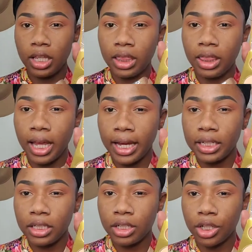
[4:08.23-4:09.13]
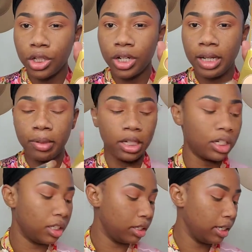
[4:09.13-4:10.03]
light creamy
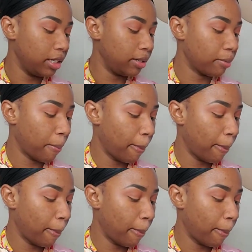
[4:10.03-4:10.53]
color here